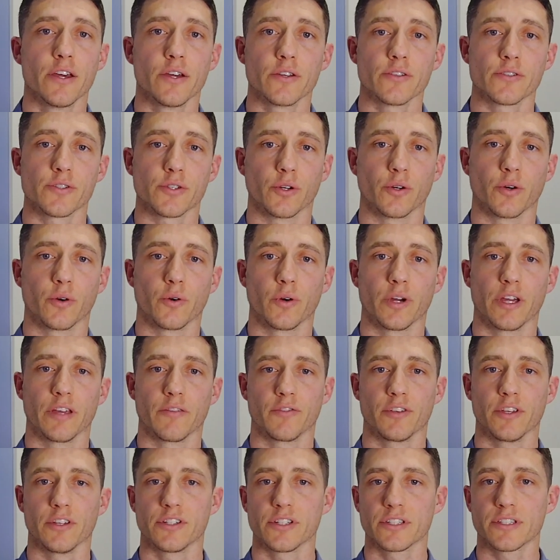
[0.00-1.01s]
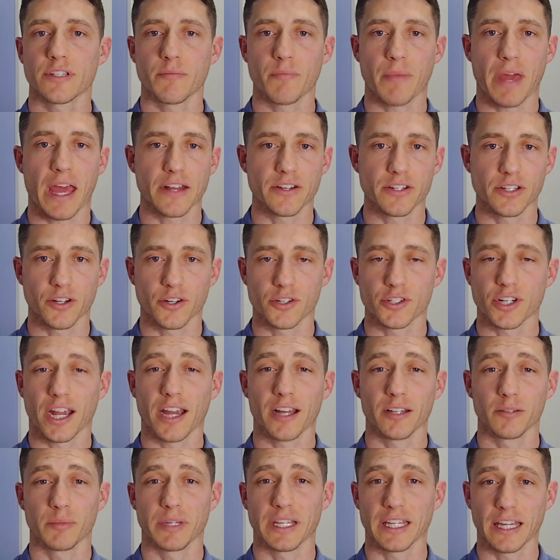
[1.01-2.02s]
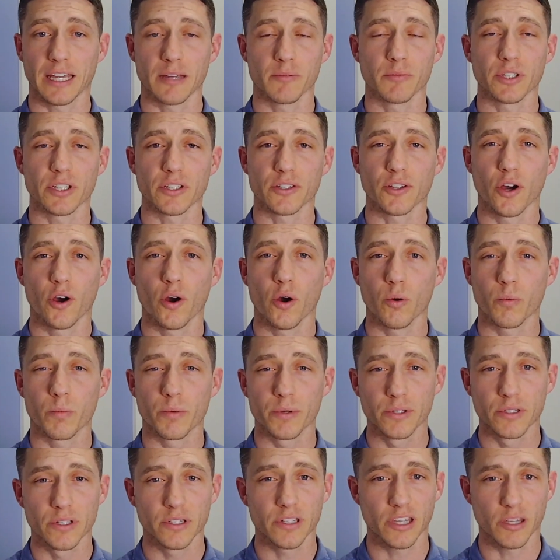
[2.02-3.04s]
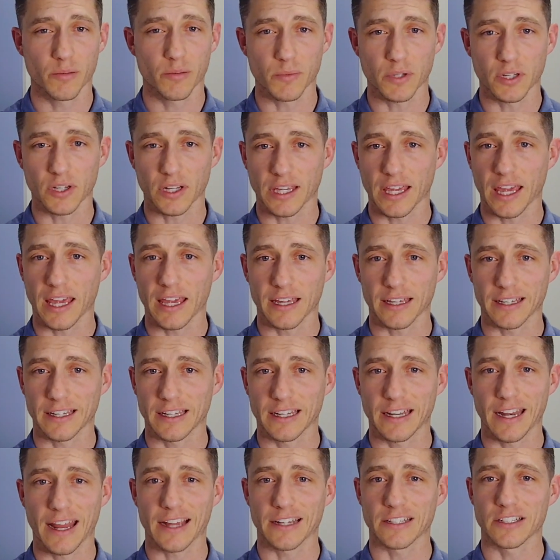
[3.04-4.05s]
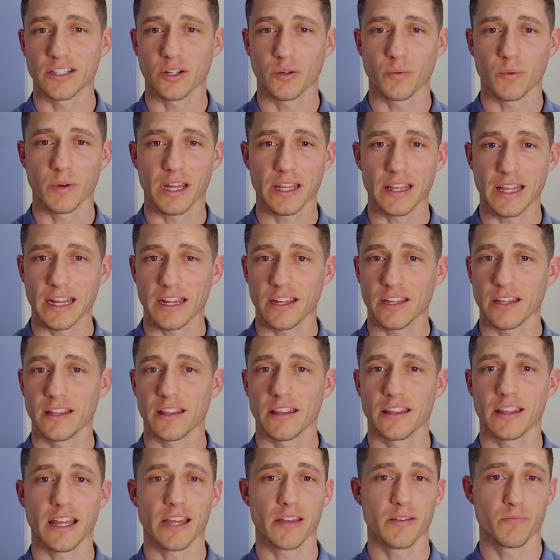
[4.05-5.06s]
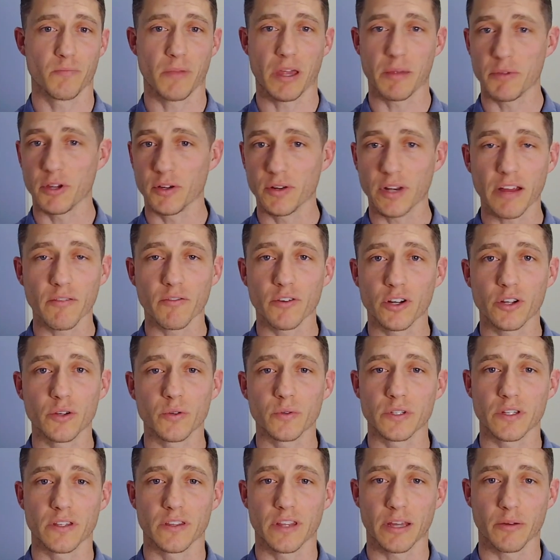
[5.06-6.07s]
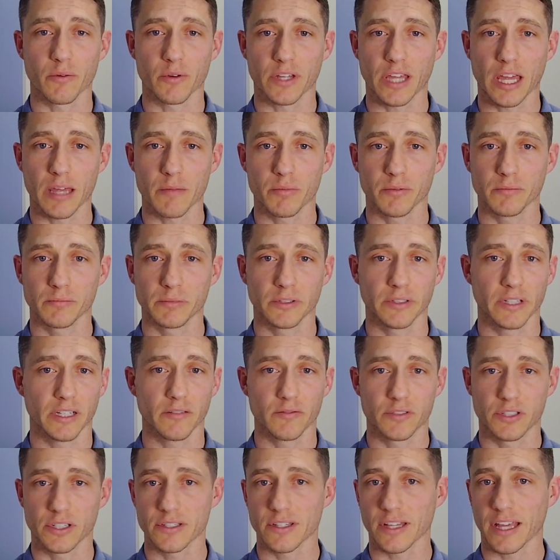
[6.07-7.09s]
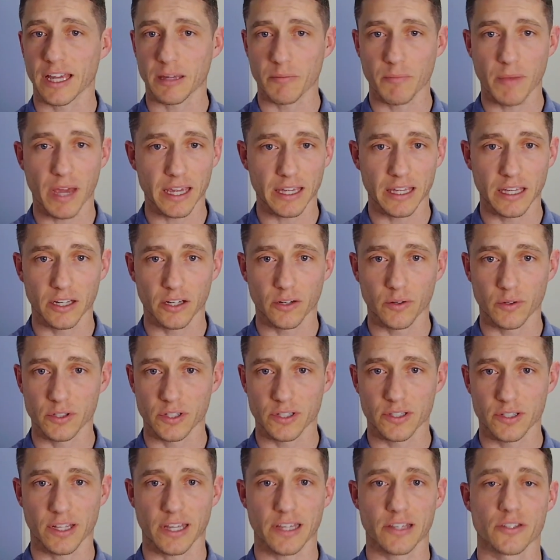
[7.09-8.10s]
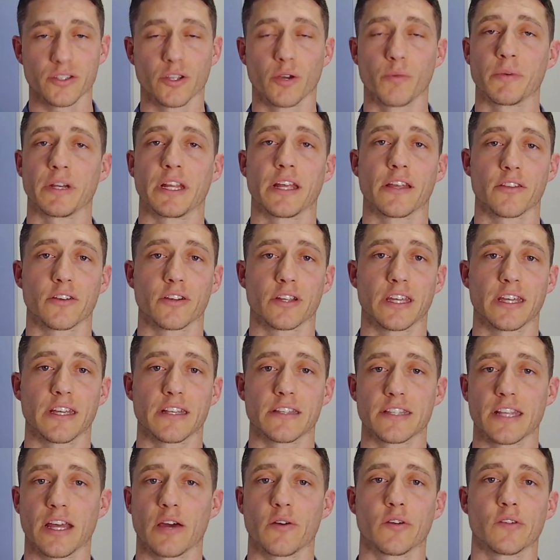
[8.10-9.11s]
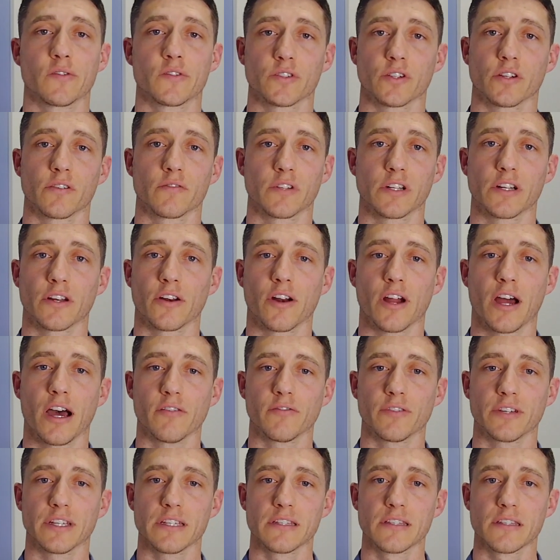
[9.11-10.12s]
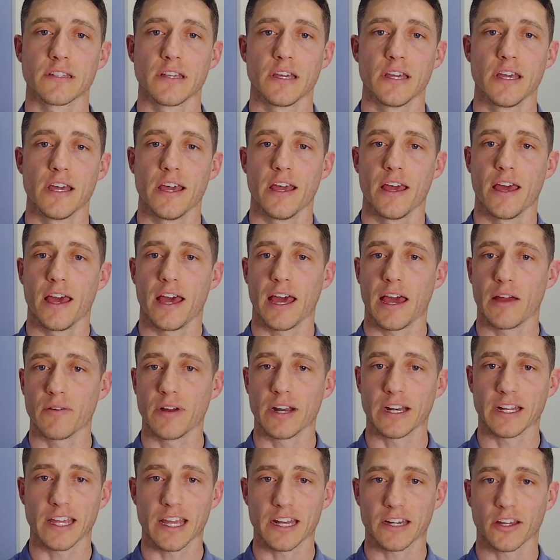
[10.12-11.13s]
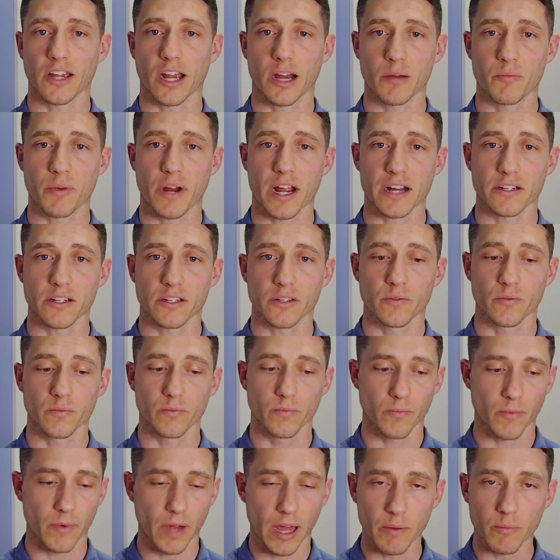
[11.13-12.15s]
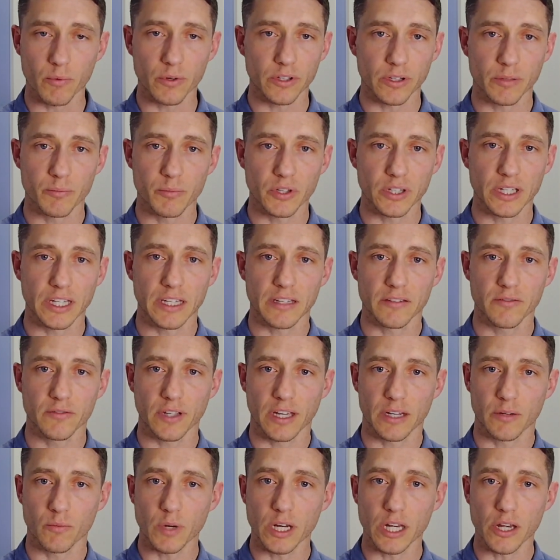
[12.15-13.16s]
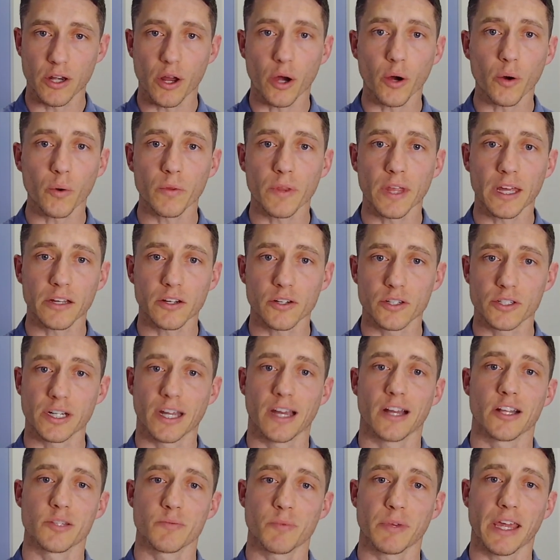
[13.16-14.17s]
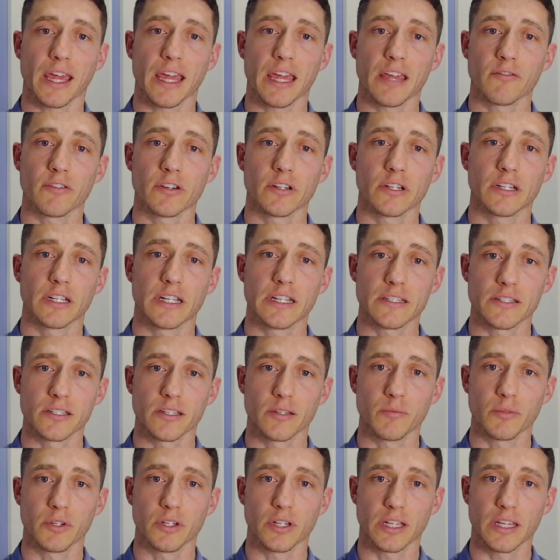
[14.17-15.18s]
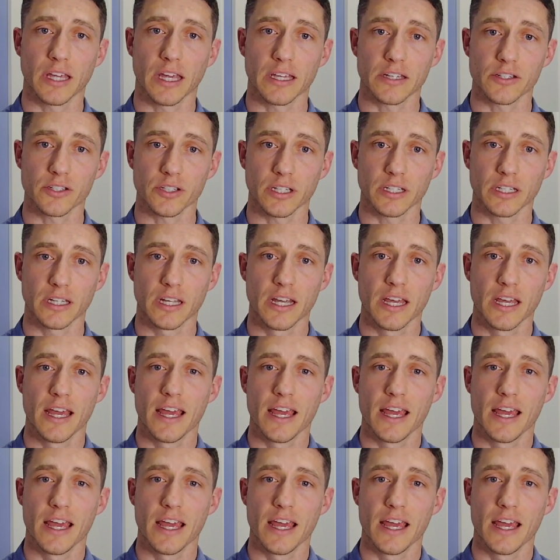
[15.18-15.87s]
So if you just imagine your child being able to cope, communicate, and connect in a way that maybe you never knew they were capable of, just like my kiddo and just like so many other kids that we've served in our office at Renegade Chiropractic, I really believe and we know that your child's behavior is communication.